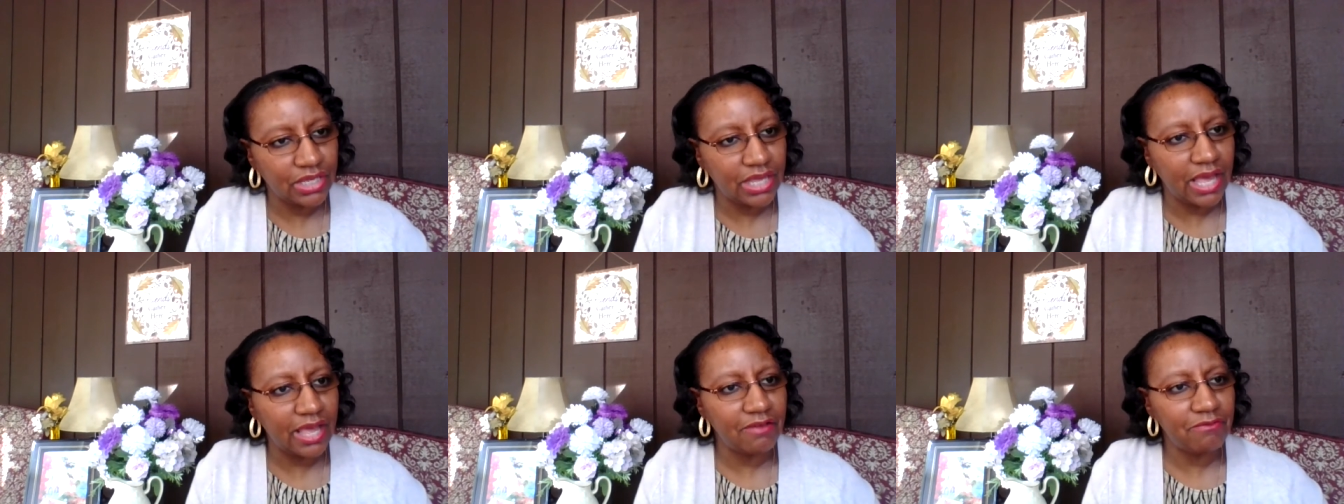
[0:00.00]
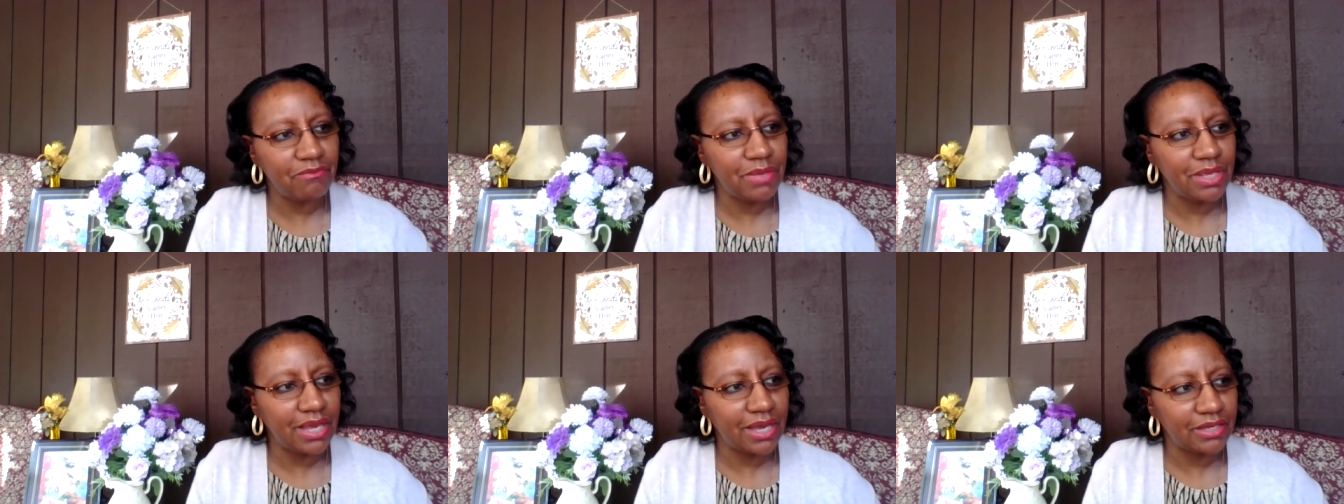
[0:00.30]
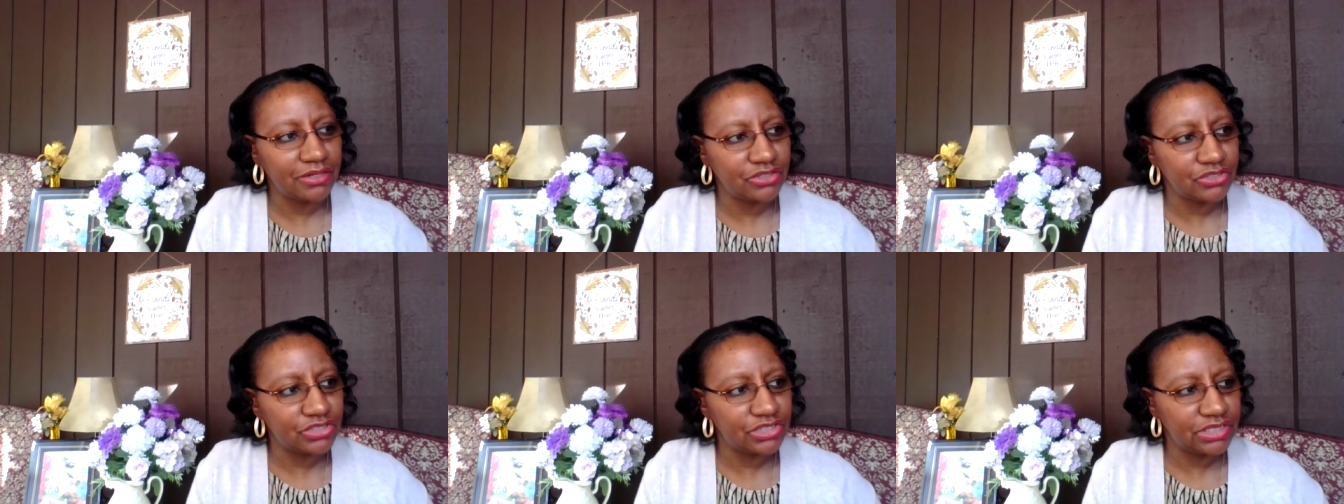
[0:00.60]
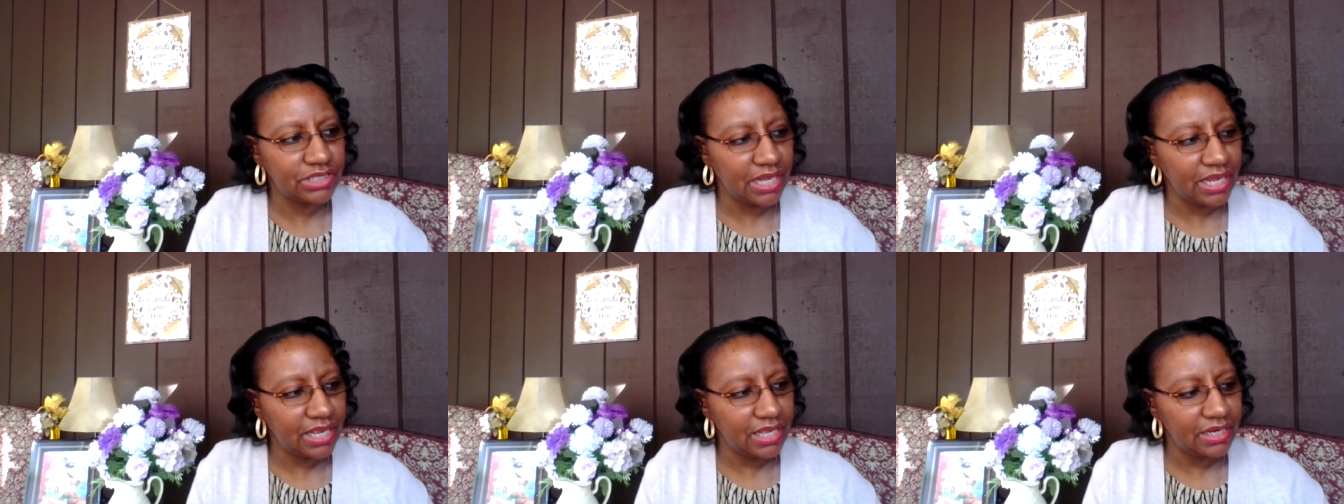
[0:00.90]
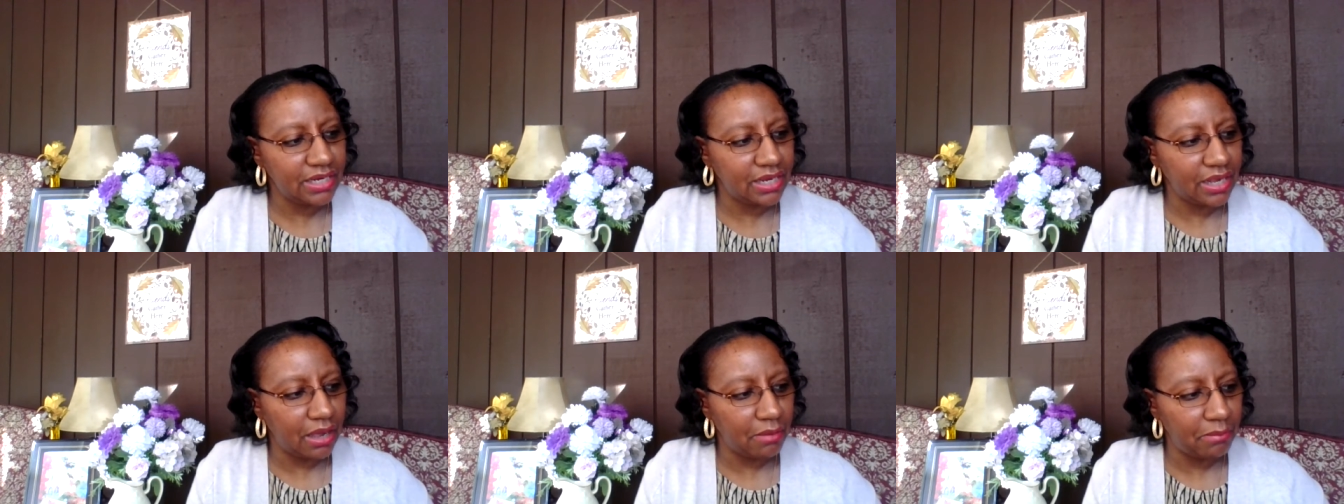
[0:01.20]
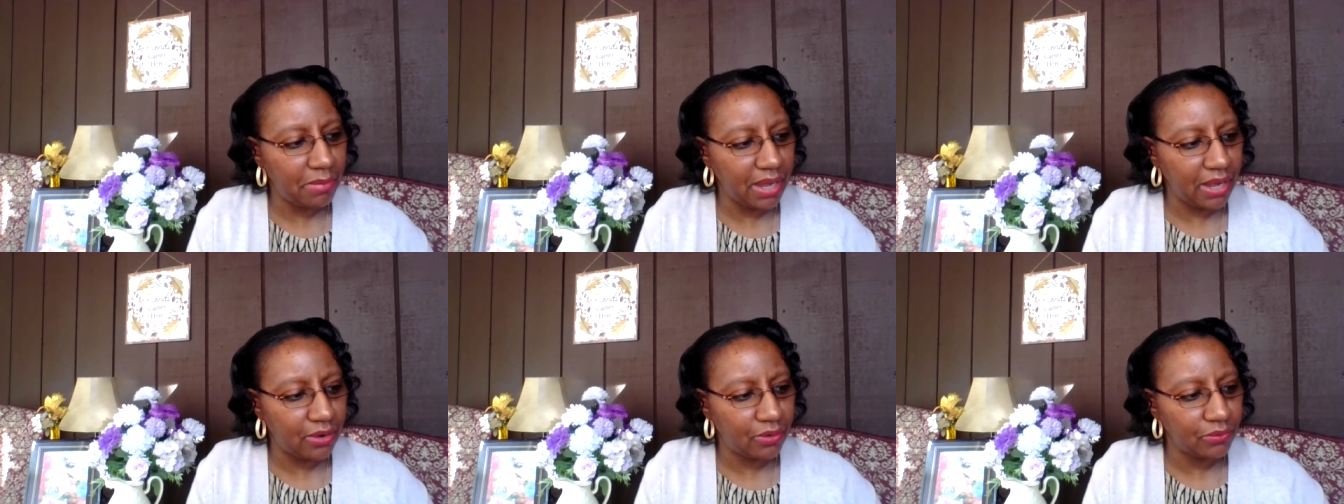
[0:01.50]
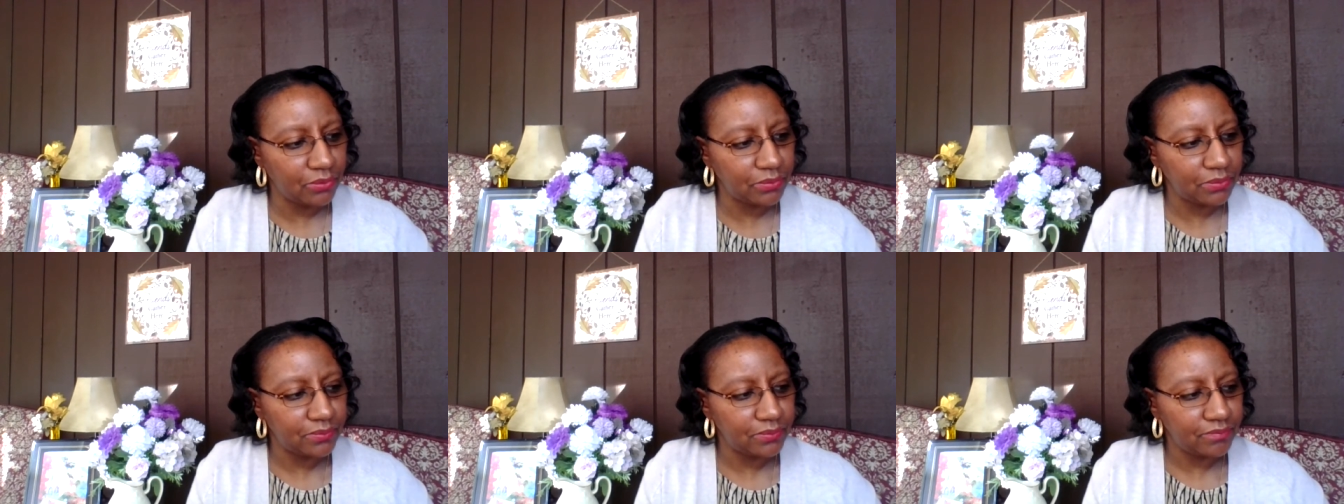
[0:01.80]
gave me understanding
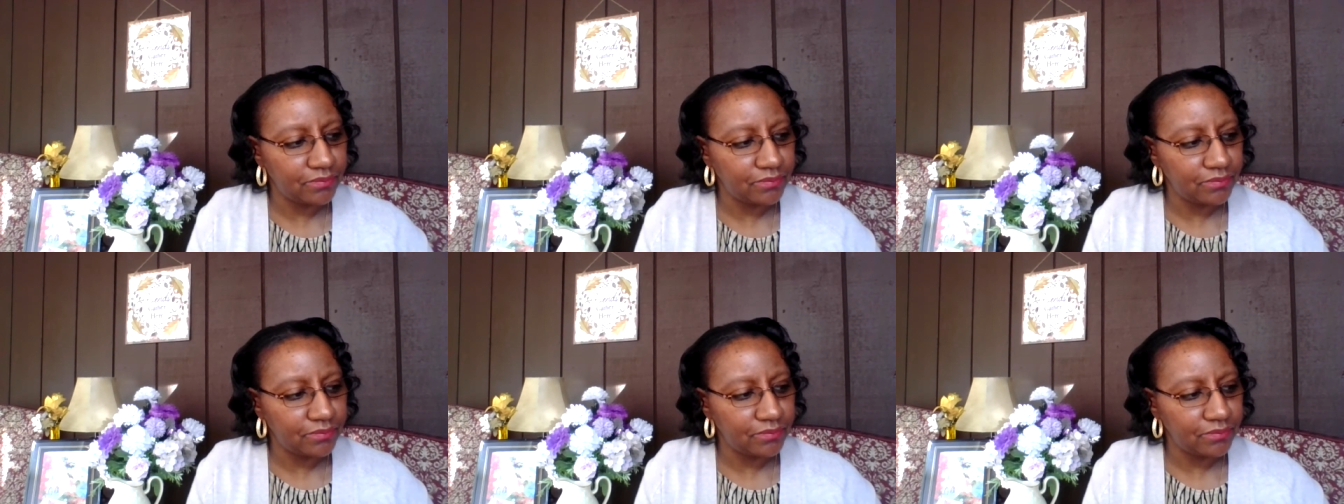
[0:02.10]
about